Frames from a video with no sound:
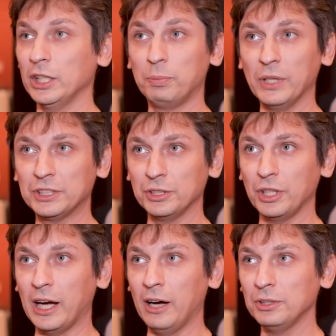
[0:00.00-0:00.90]
other places of
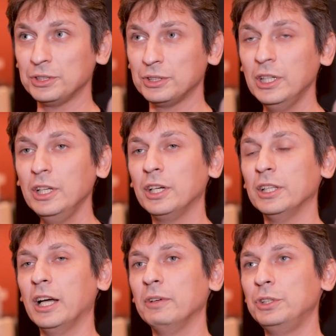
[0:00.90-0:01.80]
your house. You
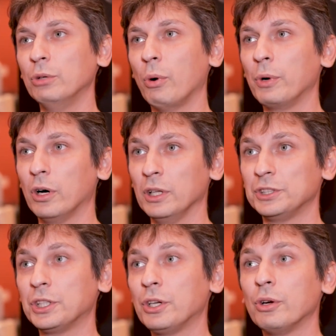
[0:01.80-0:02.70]
can have it do what we call a
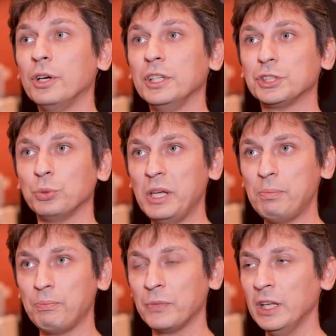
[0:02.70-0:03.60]
security sweep.
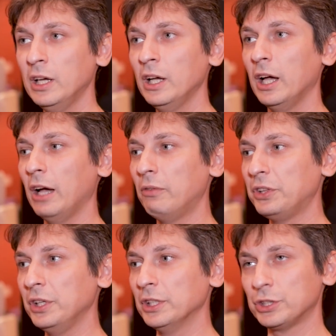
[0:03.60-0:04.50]

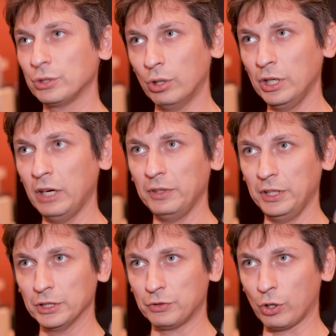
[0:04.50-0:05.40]
Everything is stored,
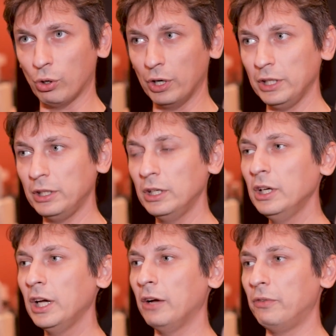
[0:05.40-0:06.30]
everything is recorded,
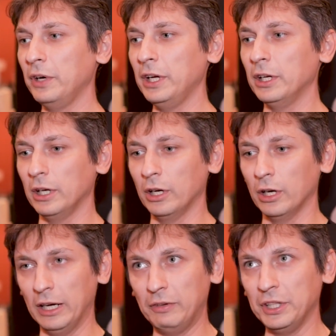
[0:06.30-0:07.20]
every
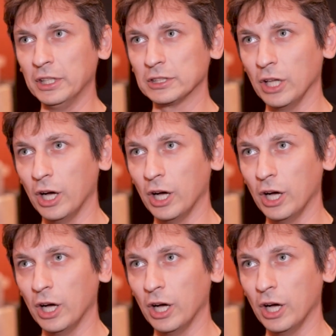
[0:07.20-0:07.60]
uh, everything is